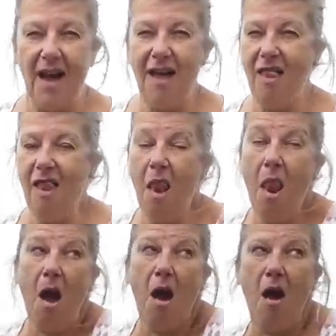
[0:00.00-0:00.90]
I
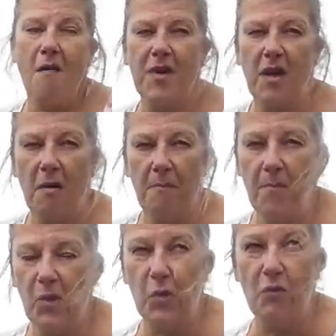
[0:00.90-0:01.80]
love a
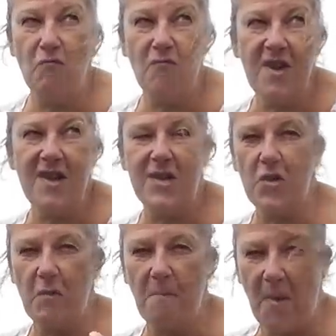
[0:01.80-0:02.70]
good, really
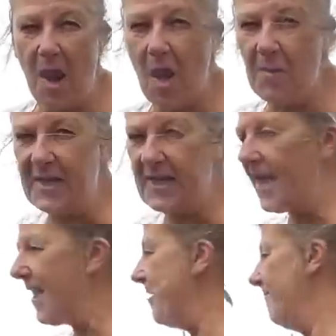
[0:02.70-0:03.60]
good blowy
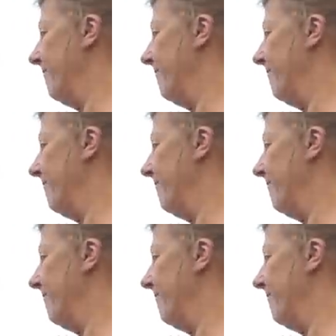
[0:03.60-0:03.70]
day.